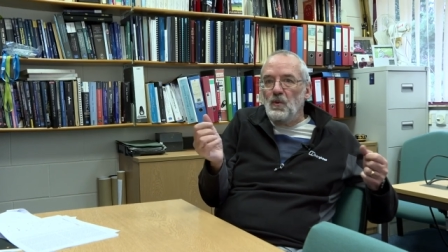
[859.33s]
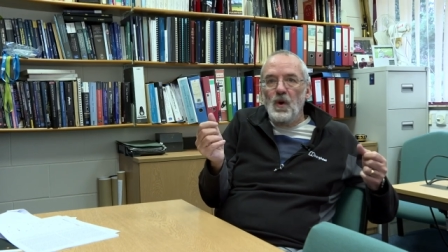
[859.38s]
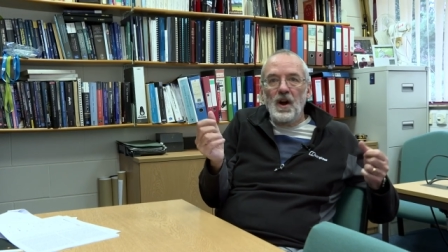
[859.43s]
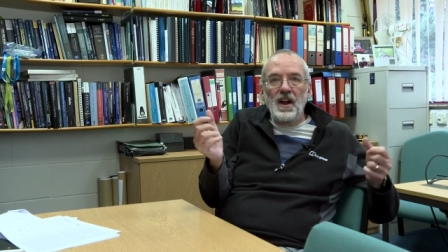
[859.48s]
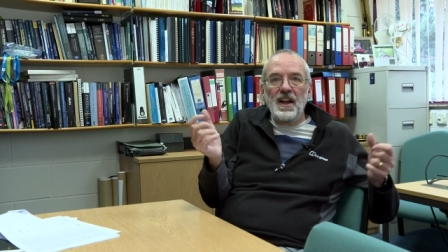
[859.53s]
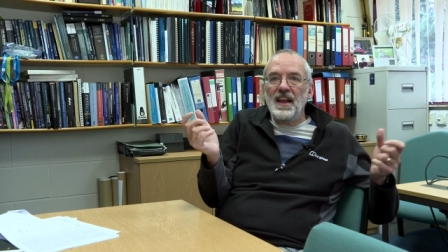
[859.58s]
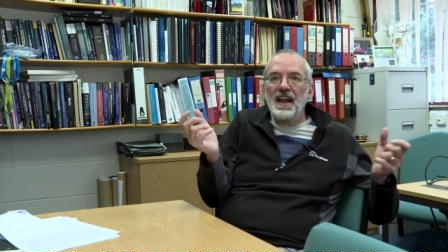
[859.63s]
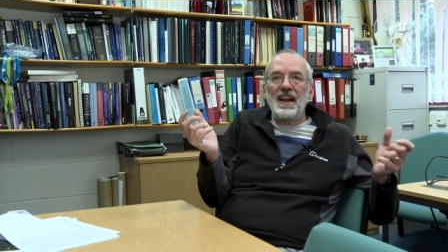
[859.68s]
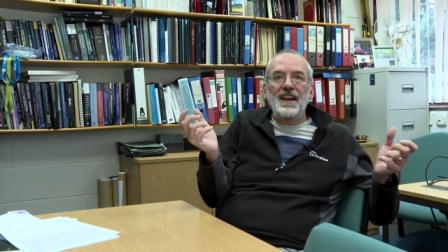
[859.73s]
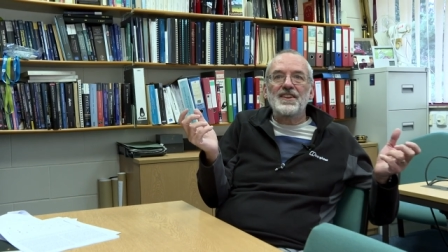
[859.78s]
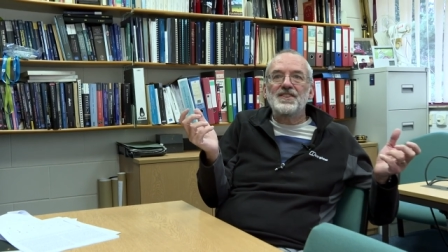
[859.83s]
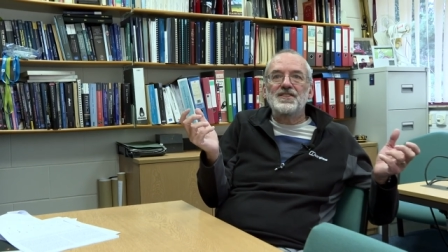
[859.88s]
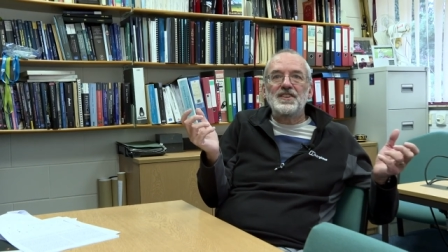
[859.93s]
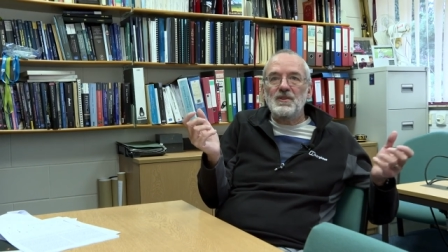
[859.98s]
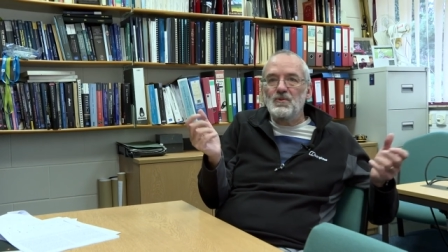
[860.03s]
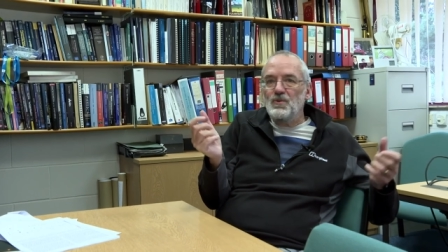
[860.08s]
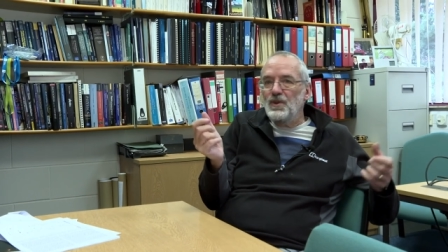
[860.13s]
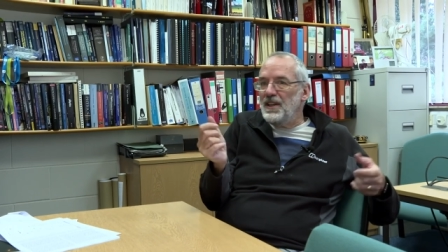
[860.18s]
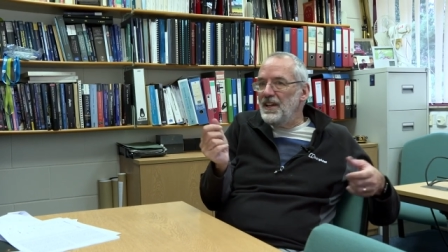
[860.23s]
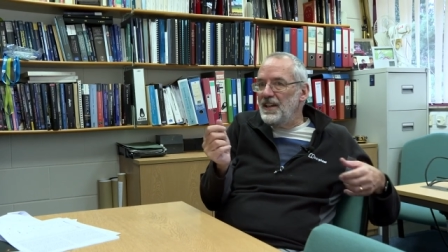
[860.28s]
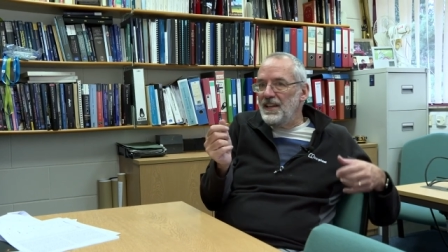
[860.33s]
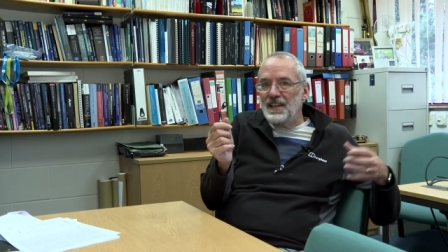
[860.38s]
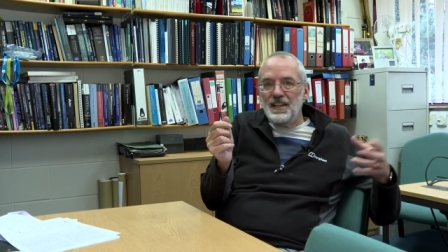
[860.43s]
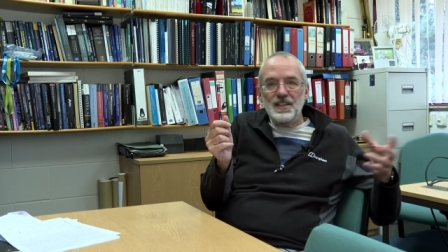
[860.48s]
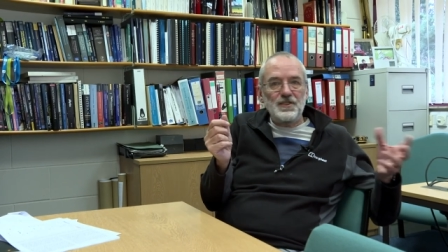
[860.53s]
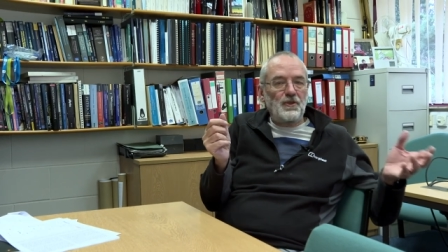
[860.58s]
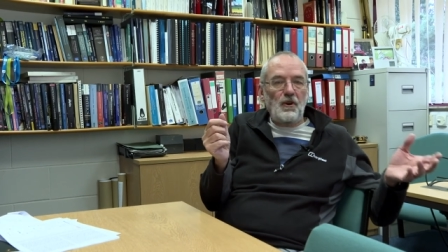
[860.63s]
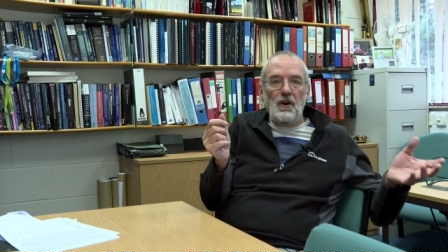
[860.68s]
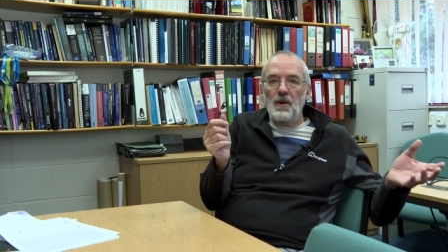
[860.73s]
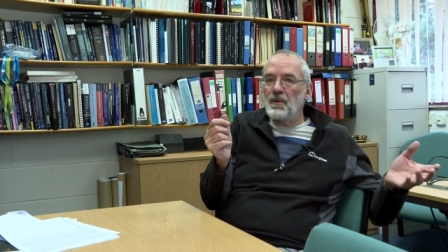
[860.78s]
one galaxy really
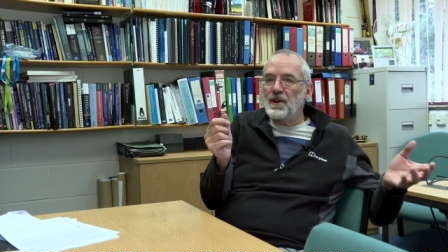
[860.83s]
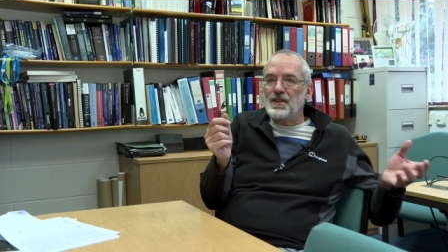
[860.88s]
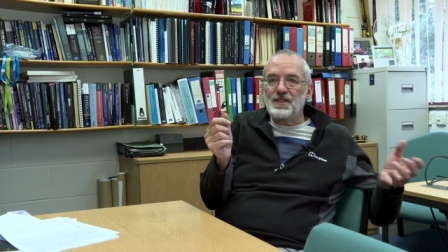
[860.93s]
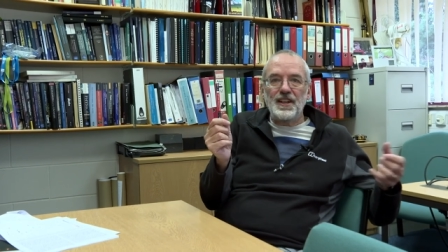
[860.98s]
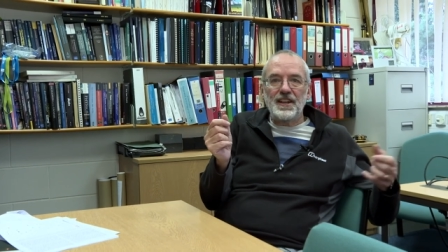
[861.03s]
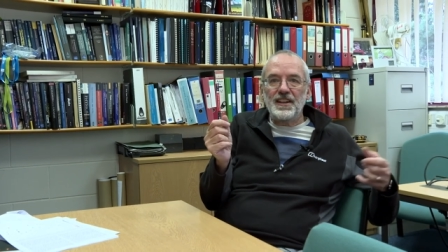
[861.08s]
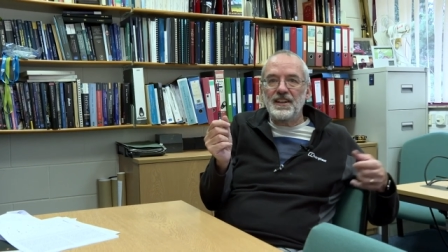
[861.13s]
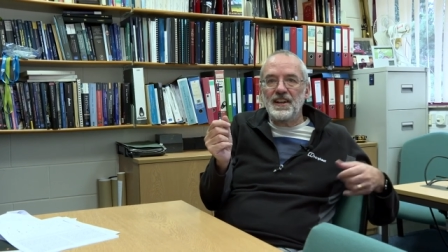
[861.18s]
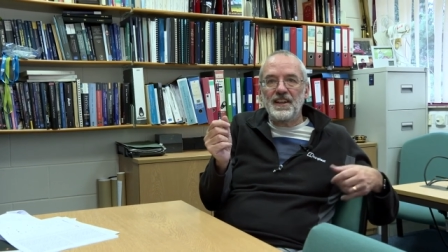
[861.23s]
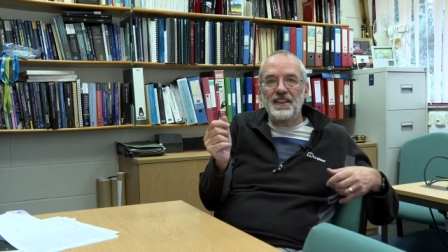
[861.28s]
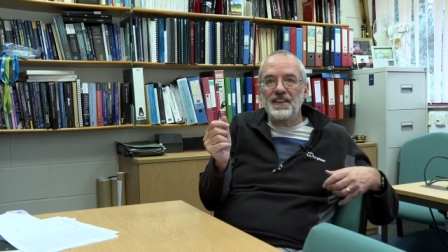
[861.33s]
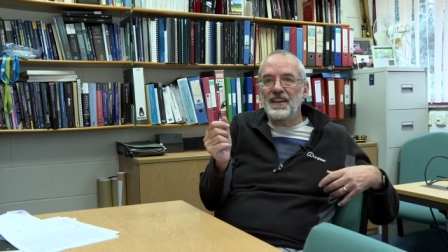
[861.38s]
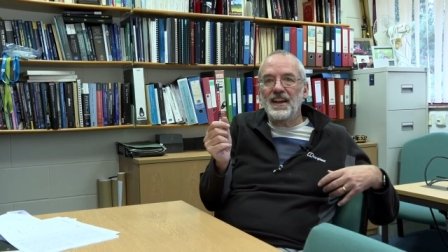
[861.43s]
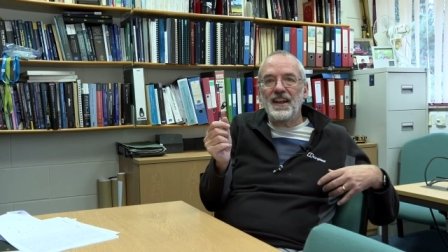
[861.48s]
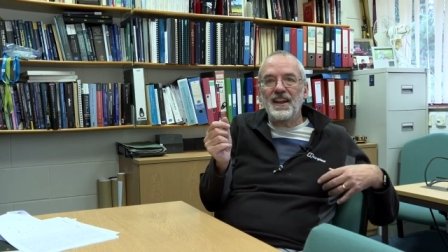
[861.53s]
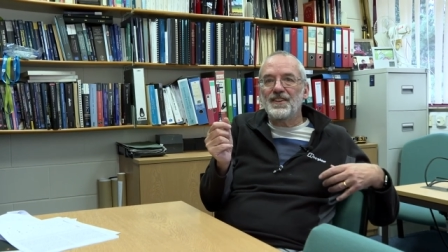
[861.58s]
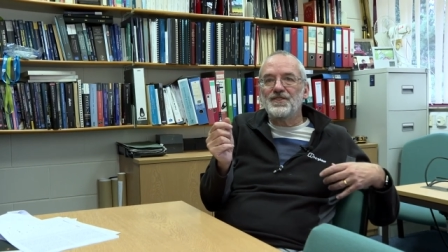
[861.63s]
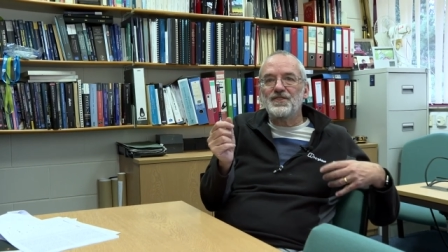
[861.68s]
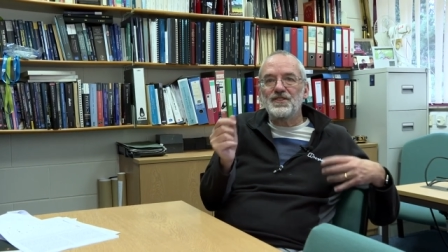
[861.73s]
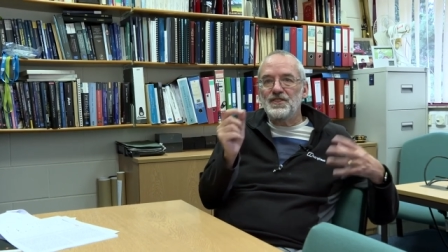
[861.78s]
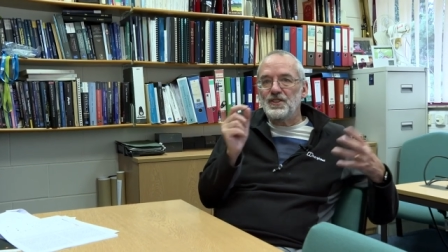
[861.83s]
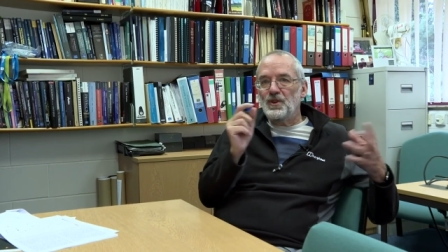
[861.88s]
is very much like another galaxy.